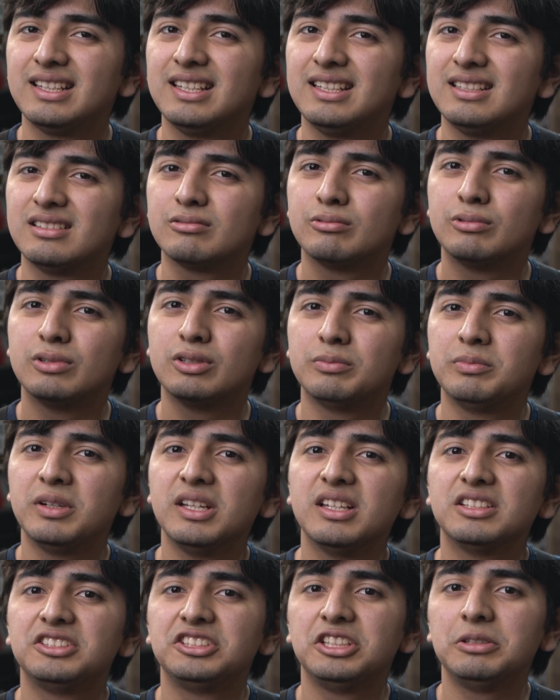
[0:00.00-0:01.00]
these will
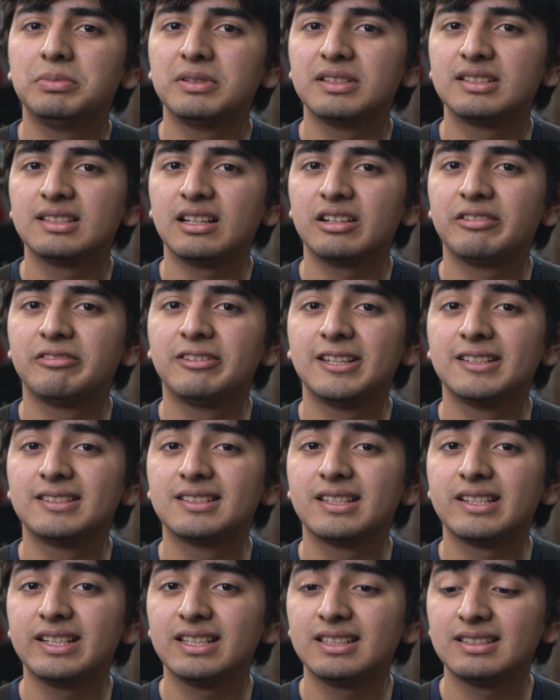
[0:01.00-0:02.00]
be the cheapest out of
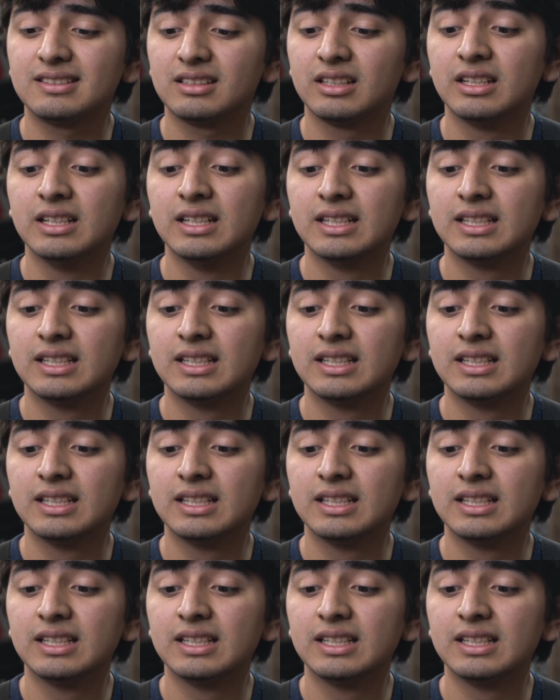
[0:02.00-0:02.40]
this list.